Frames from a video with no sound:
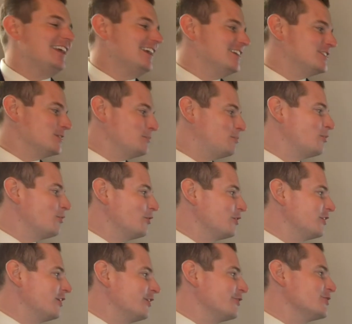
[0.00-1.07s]
It's
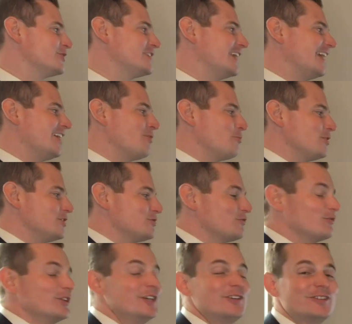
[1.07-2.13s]
important to understand what is
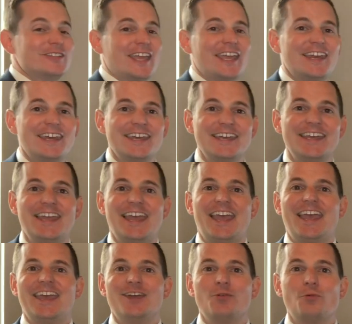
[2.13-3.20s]
real data
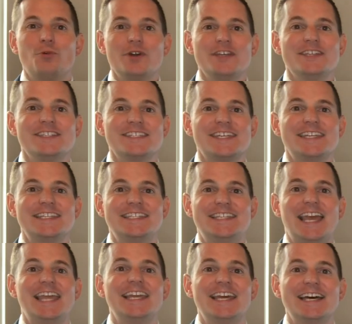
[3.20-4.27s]
and what is
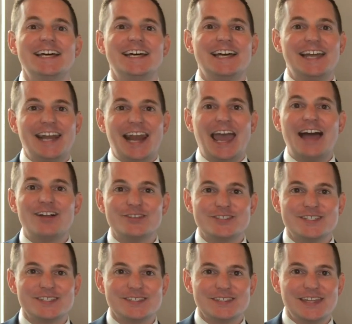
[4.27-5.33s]
data
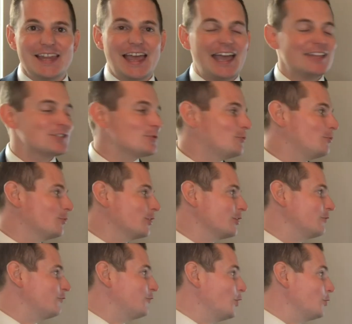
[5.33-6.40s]
analysis. And that's what we're going
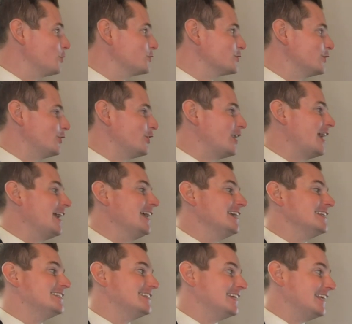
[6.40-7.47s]
to focus on
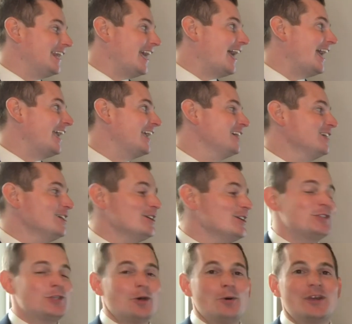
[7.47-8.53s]
today.
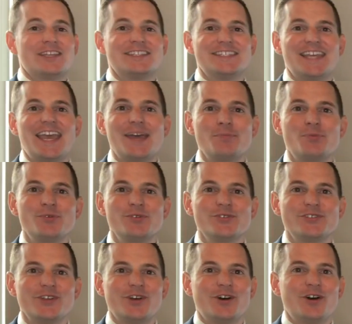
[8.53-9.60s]
So
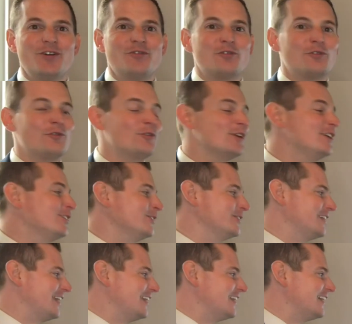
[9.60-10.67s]
examples of real
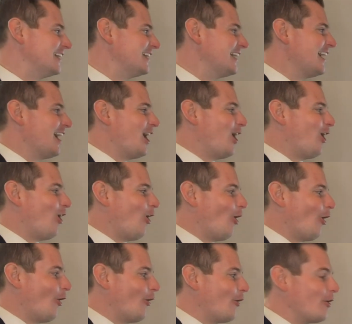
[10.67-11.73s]
data
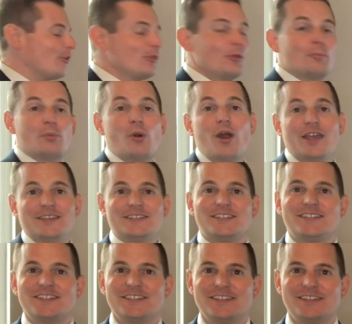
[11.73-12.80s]
are the
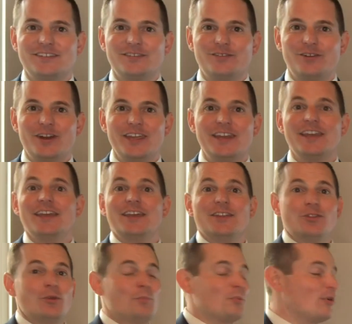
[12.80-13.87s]
price, right?
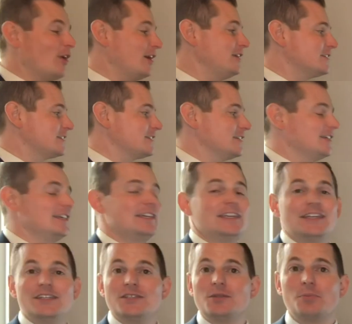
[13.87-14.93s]
The price
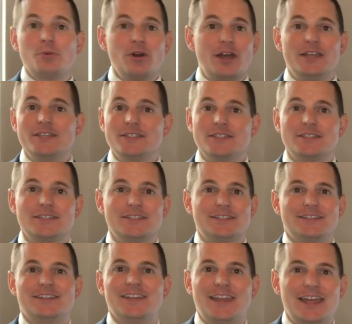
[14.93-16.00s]
is the price.
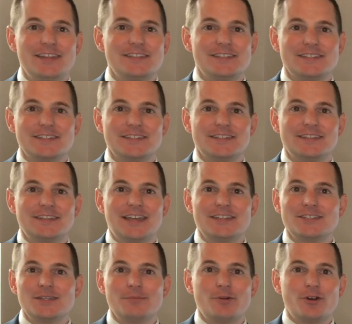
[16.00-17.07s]
That's
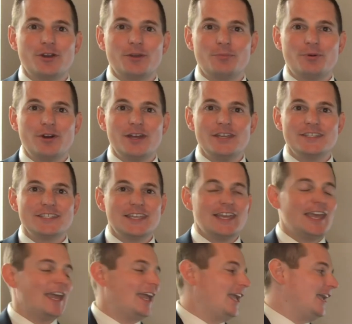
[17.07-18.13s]
the market price,
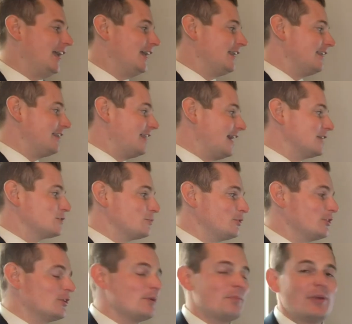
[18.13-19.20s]
and that's what
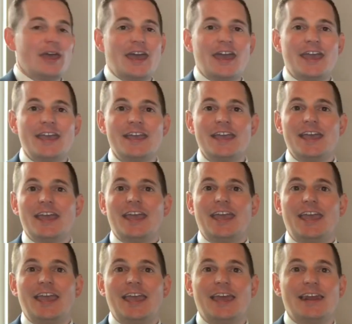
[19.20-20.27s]
you're going to pay,
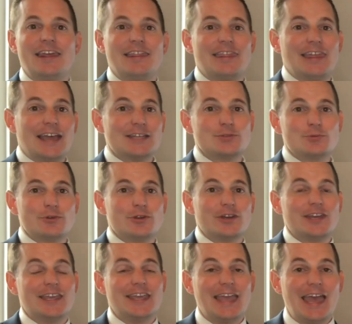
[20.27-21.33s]
and that's what
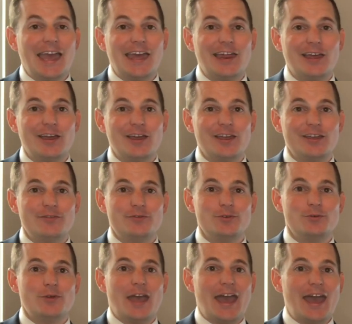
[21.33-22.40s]
you're going to get if
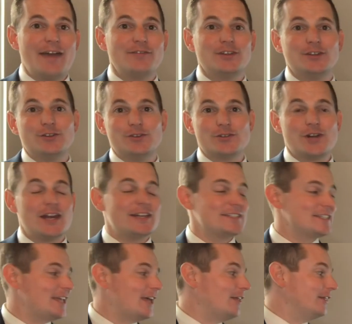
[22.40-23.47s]
you have it and you're trying
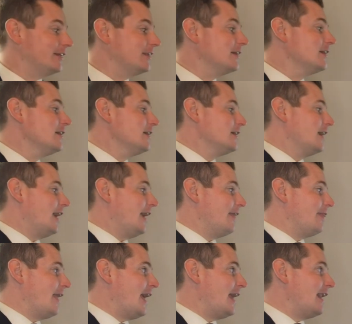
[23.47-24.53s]
to sell it.
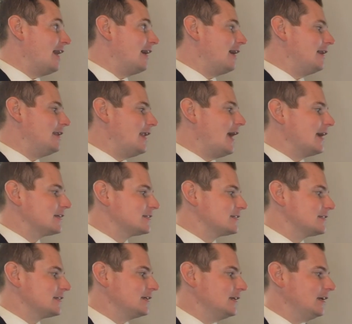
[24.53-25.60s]
And then a
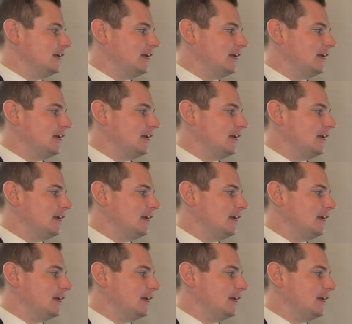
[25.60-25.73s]
next